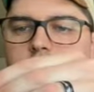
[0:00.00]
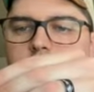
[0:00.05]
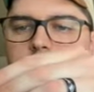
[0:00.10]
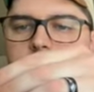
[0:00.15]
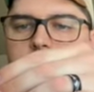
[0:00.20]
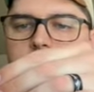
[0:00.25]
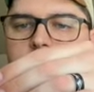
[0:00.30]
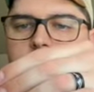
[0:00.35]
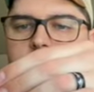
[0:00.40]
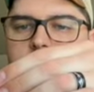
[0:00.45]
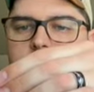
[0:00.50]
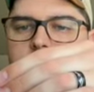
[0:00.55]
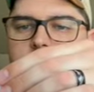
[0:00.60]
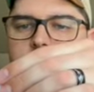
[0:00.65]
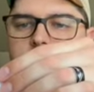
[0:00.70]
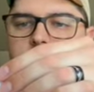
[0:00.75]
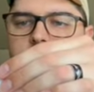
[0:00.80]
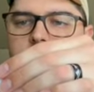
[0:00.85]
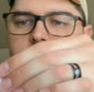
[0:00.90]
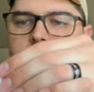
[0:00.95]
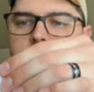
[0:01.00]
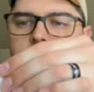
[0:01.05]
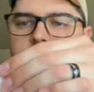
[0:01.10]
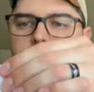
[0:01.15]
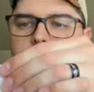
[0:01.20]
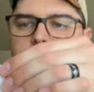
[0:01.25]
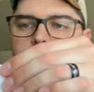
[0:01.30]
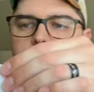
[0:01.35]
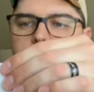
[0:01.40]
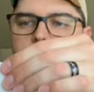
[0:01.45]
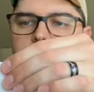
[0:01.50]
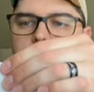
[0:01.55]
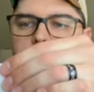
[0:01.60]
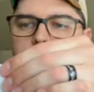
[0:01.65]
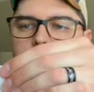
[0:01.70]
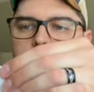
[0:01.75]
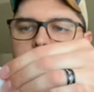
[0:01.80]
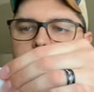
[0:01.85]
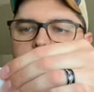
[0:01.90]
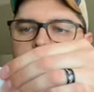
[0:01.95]
Be nice and careful.
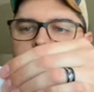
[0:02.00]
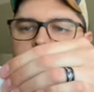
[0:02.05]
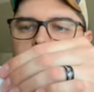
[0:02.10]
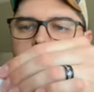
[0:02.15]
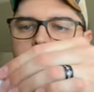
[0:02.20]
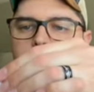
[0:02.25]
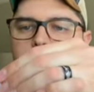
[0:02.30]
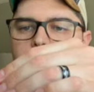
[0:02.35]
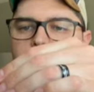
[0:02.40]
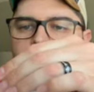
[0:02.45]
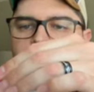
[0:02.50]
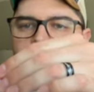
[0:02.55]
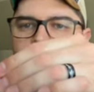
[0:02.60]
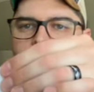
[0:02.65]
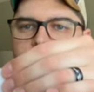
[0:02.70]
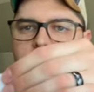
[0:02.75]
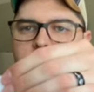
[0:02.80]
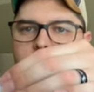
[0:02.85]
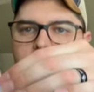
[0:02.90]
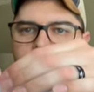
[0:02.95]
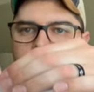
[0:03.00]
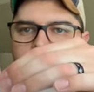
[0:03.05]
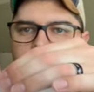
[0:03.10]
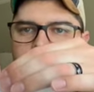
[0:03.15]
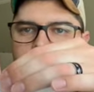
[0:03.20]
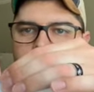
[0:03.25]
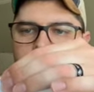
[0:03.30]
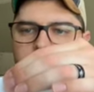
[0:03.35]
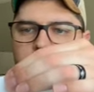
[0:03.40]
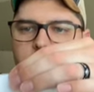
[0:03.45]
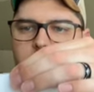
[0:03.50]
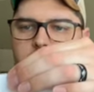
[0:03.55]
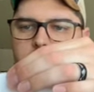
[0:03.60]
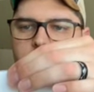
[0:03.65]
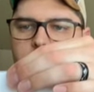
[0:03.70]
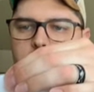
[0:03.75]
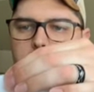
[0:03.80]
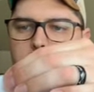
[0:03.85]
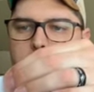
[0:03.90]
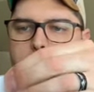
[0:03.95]
Line that line right up,
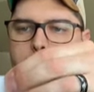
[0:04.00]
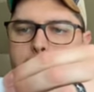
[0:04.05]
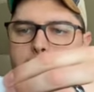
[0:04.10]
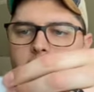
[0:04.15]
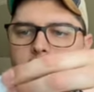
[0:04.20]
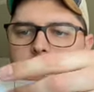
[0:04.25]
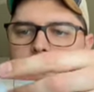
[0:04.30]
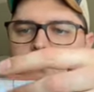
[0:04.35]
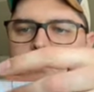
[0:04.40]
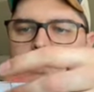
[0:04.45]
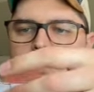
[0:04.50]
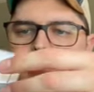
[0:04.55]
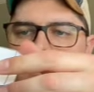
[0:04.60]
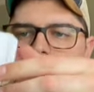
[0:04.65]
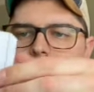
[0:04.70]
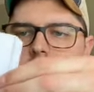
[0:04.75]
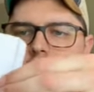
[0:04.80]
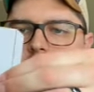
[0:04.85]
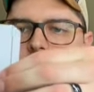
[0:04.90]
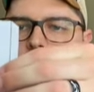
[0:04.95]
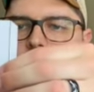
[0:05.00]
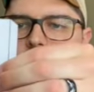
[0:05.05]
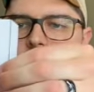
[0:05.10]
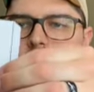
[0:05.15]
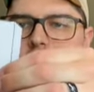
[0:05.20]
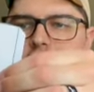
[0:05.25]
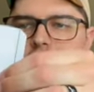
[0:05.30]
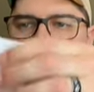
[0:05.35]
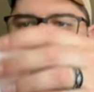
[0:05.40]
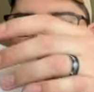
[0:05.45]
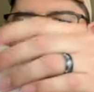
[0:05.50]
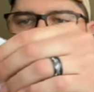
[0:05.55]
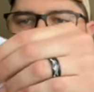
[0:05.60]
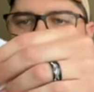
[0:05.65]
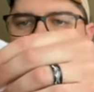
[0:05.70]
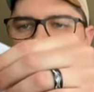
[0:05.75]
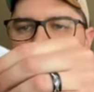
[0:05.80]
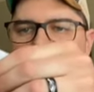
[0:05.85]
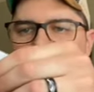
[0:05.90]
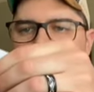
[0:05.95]
boom. And then I can open
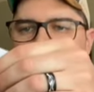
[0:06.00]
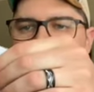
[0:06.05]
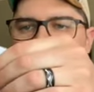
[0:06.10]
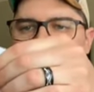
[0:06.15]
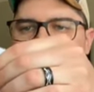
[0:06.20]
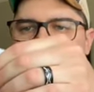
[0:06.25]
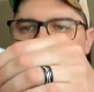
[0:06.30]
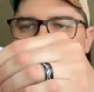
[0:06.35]
it back up.